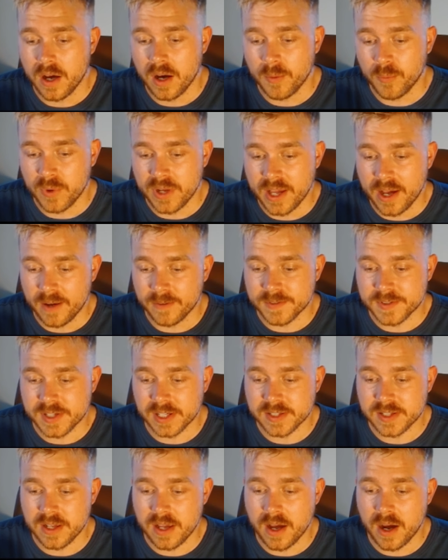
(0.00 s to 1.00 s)
We have
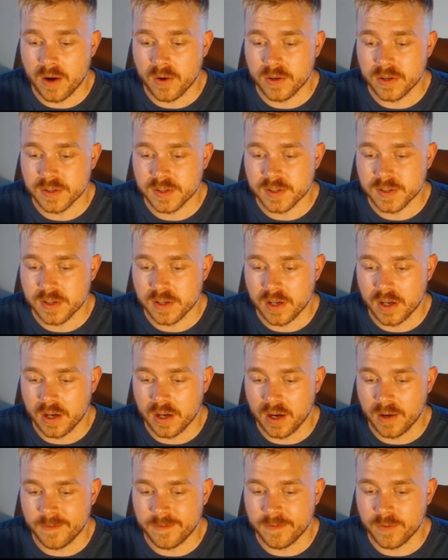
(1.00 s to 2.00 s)
60 hours
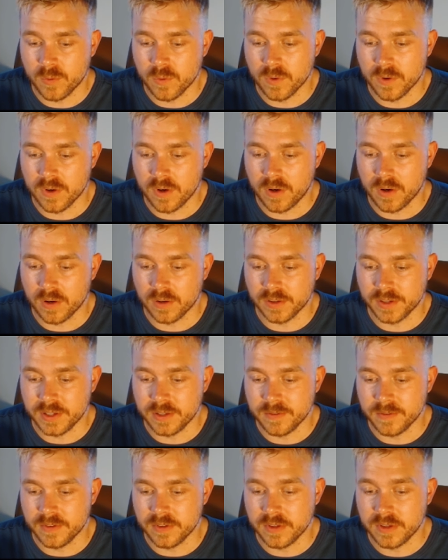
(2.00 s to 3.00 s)
for our lead
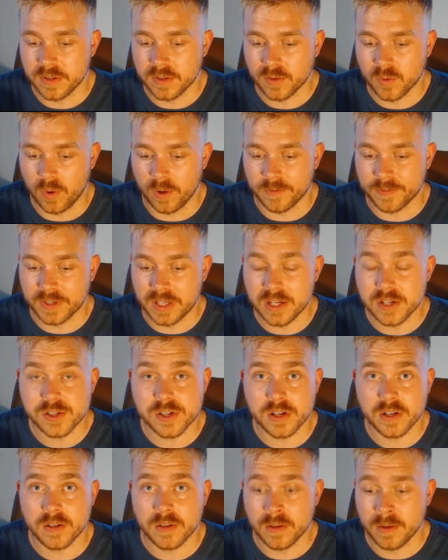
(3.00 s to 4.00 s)
and
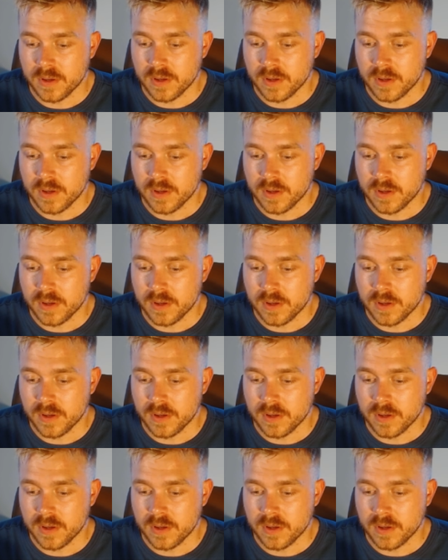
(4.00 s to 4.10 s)
qualification,